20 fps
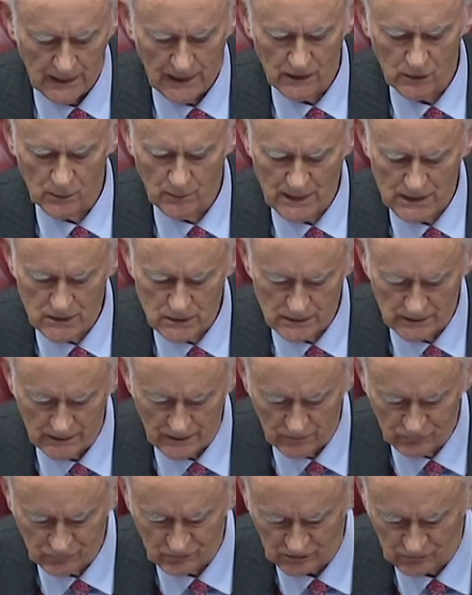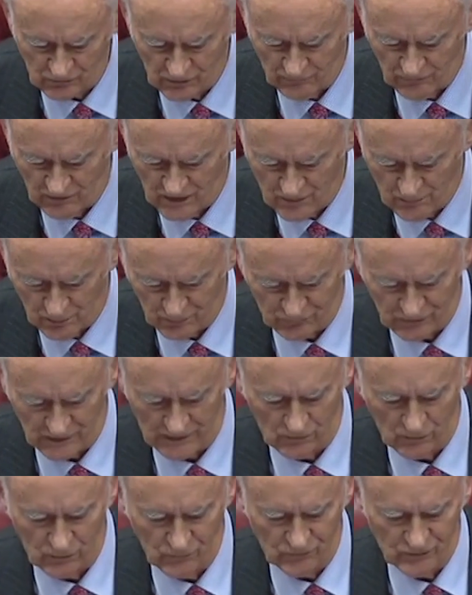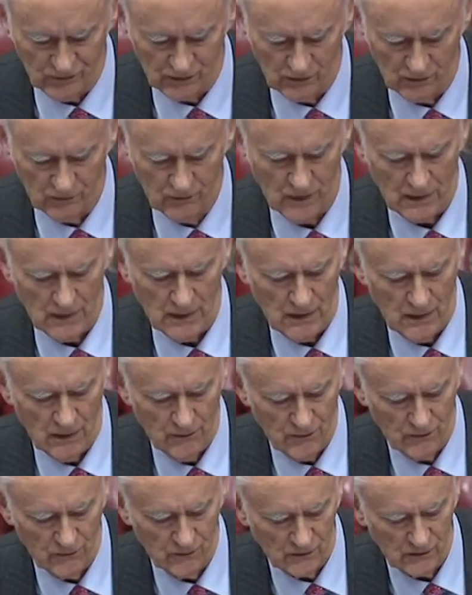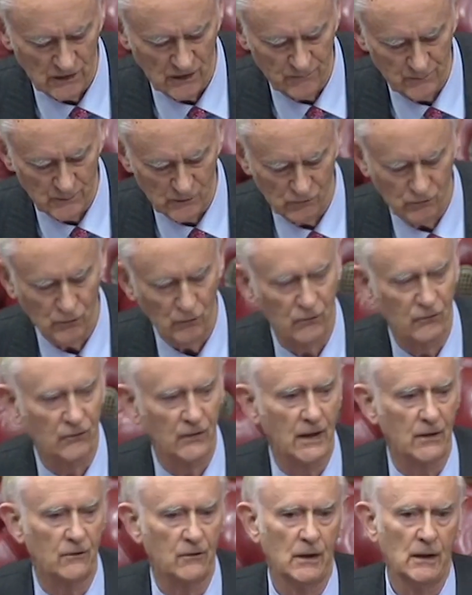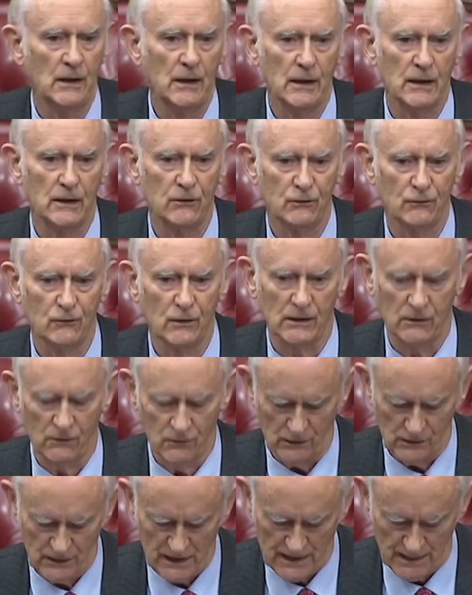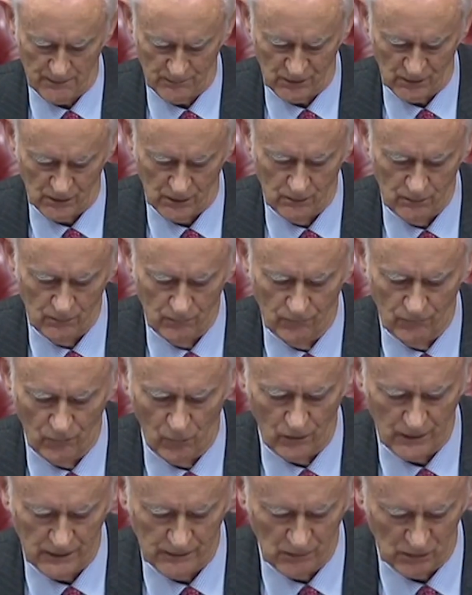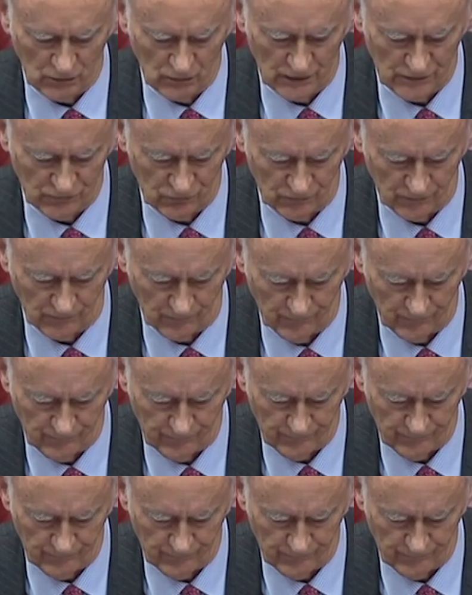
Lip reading: And apparently 65% considered that the government should set a strict cap for immigration.